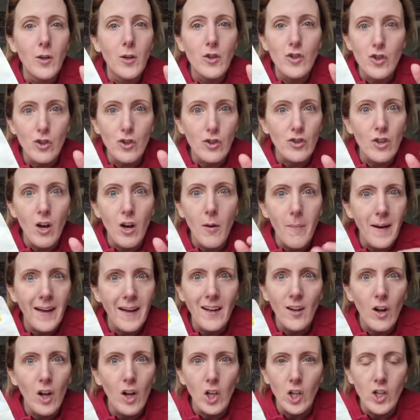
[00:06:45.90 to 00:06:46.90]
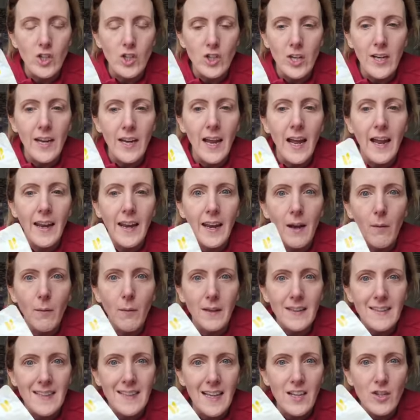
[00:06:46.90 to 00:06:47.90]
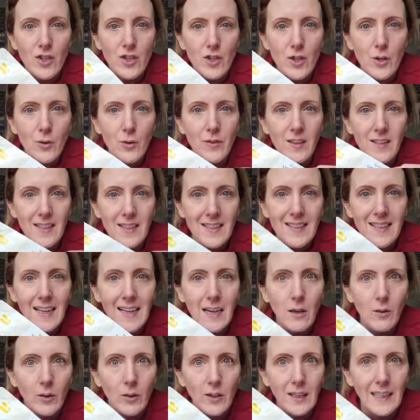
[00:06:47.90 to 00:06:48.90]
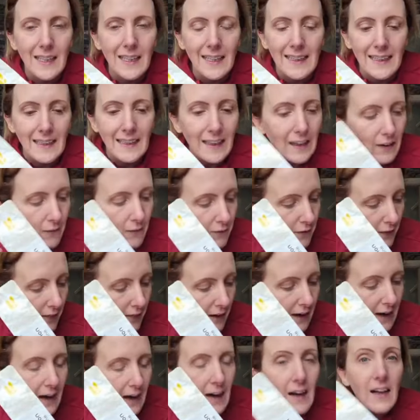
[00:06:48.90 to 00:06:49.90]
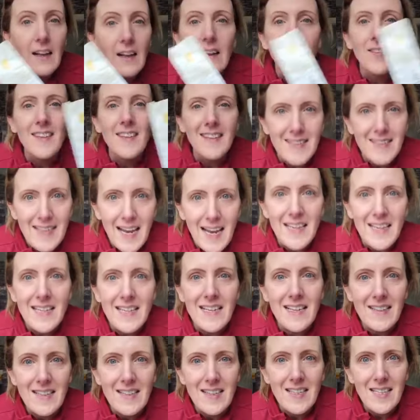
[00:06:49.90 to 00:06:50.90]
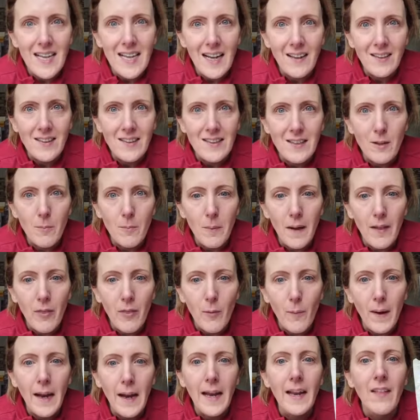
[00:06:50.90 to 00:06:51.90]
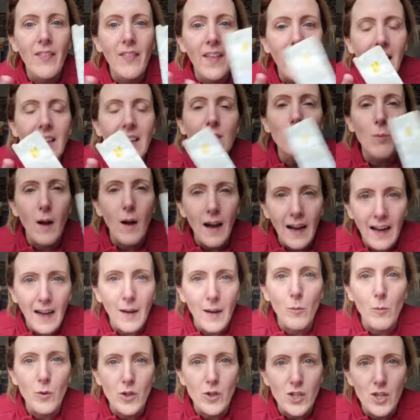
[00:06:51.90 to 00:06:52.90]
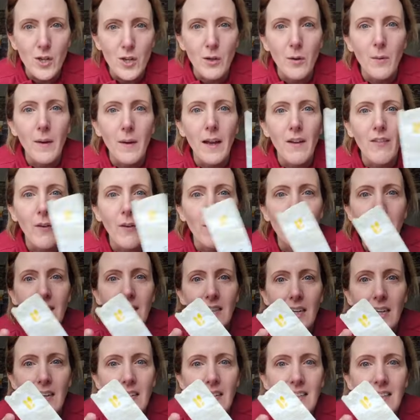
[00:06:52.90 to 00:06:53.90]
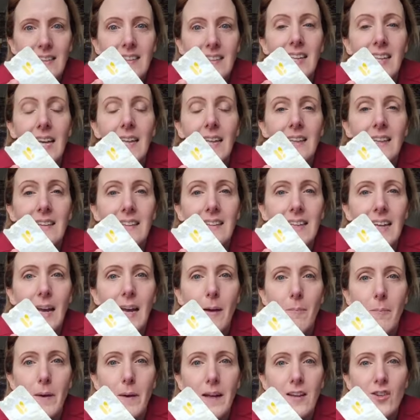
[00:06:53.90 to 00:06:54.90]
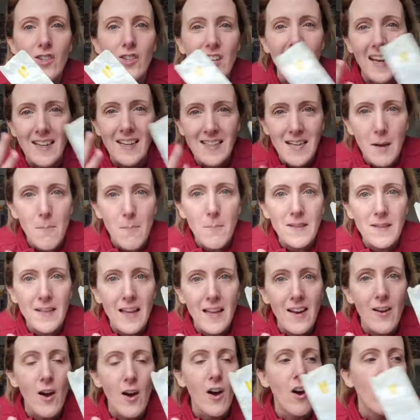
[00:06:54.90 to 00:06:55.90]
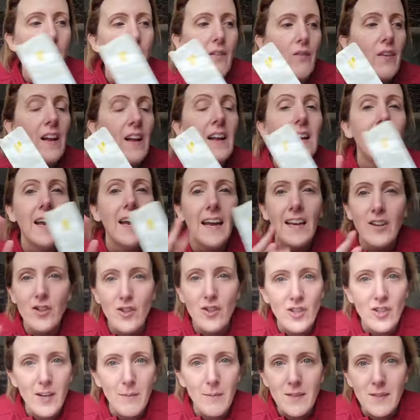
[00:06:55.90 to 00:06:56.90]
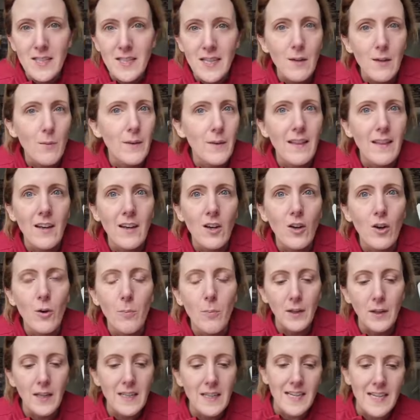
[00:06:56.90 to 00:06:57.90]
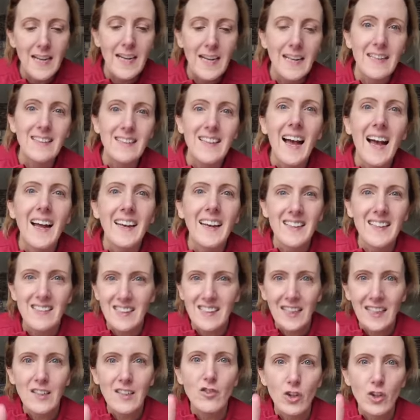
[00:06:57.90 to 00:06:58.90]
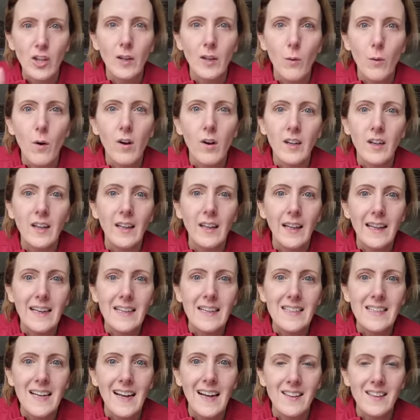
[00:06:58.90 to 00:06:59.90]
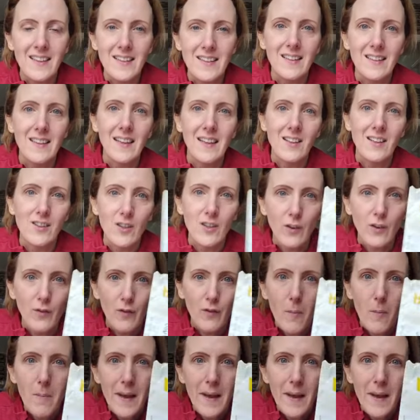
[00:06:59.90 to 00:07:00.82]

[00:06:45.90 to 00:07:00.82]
just comment collagen and I will send you the discount link for that. Dead easy to cancel, by the way. That's what I would do if I was starting to take this again, because you get 10% off. It's shipped to you within a couple of days and it's literally one click to cancel it. So for